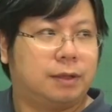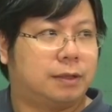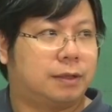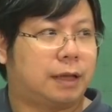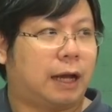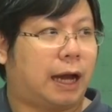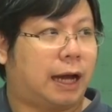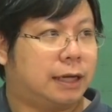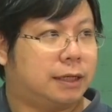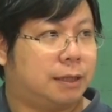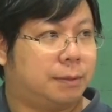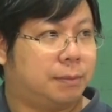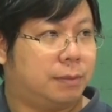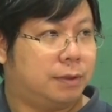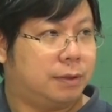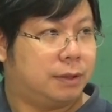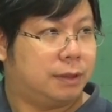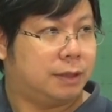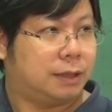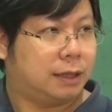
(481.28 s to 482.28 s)
the item
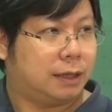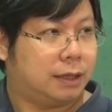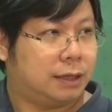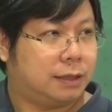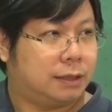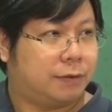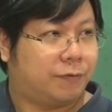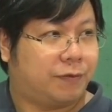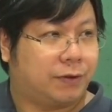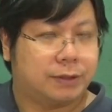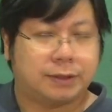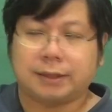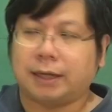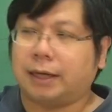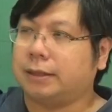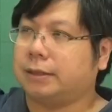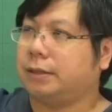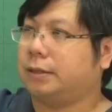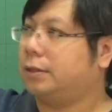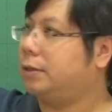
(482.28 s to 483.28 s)
in the first
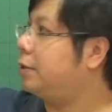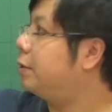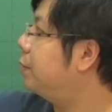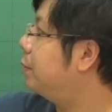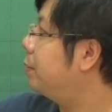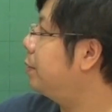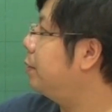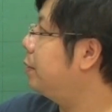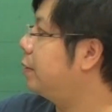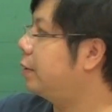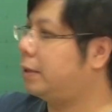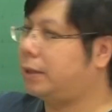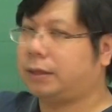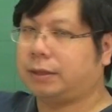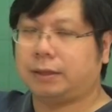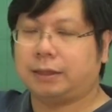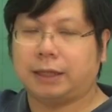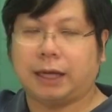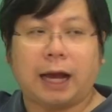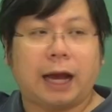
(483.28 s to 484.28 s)
set to
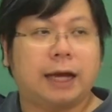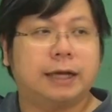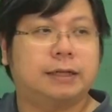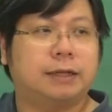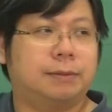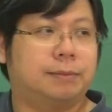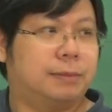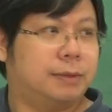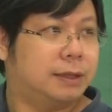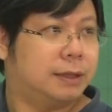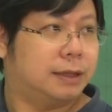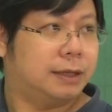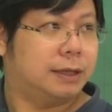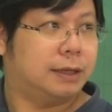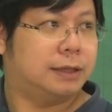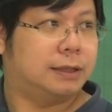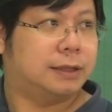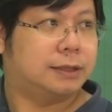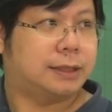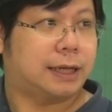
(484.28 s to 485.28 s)
the item
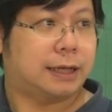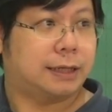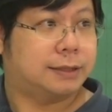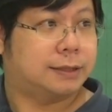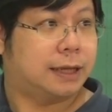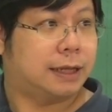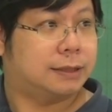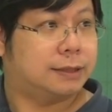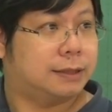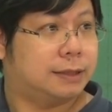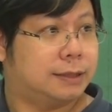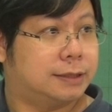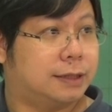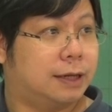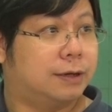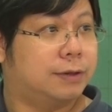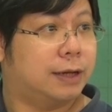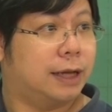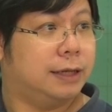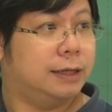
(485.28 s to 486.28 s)
in the second set. Is
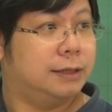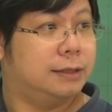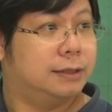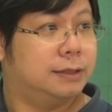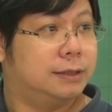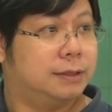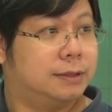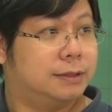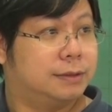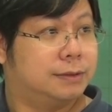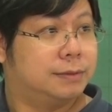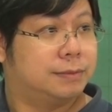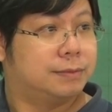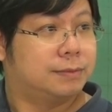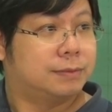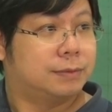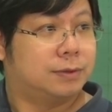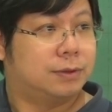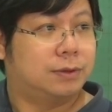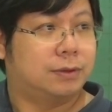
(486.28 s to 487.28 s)
that okay?
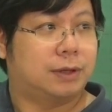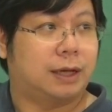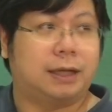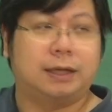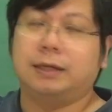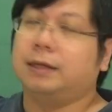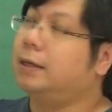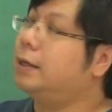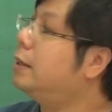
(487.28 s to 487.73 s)
Okay.